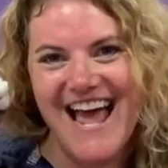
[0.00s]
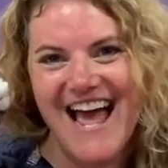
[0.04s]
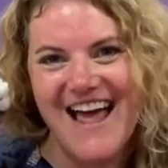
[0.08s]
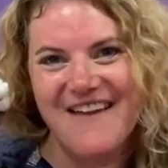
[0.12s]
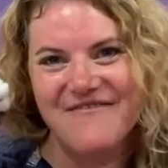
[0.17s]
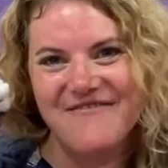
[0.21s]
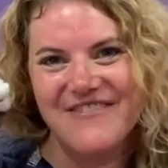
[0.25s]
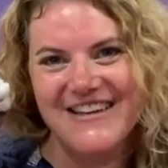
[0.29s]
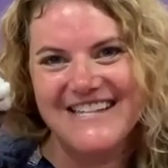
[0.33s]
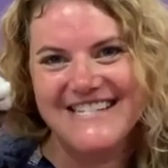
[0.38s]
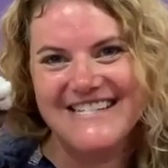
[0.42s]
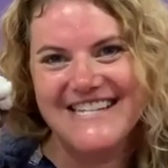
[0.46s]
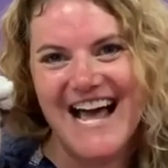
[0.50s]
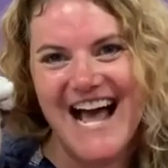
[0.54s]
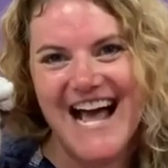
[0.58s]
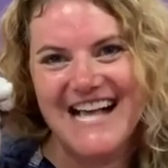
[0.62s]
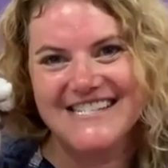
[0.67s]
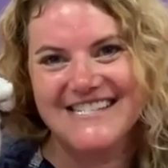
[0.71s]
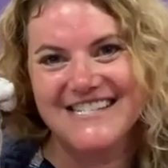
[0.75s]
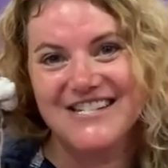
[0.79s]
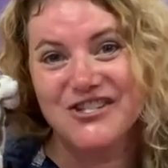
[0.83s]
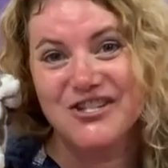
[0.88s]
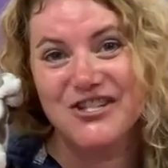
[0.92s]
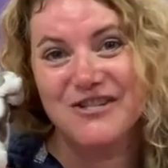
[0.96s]
and
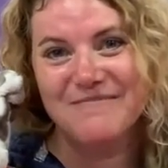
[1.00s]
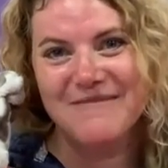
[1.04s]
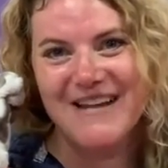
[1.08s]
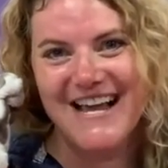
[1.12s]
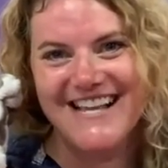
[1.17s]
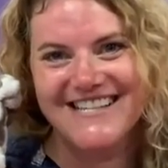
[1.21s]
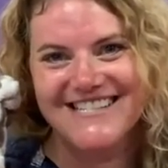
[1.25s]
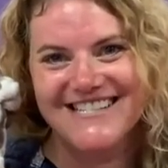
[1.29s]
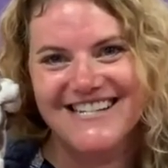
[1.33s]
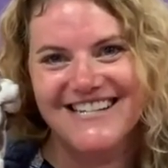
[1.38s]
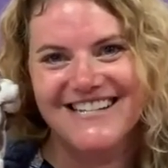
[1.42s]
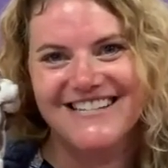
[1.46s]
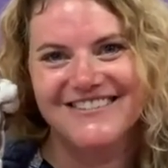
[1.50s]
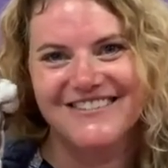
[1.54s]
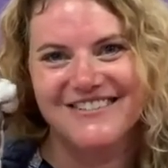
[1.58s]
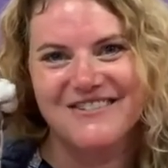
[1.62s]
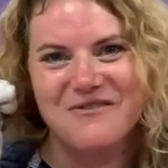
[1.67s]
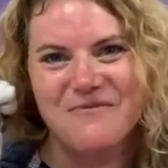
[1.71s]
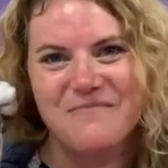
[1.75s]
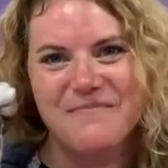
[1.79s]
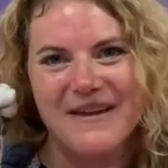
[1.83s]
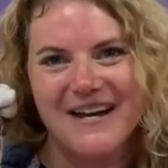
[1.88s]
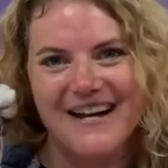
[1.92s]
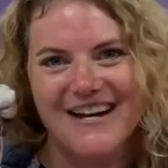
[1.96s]
Fantastic Gymnastic
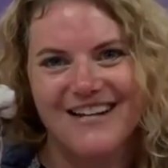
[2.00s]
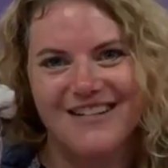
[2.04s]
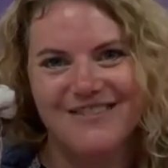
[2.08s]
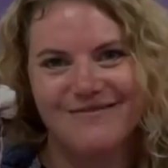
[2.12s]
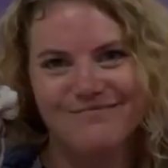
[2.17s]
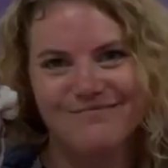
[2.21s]
Little Bear.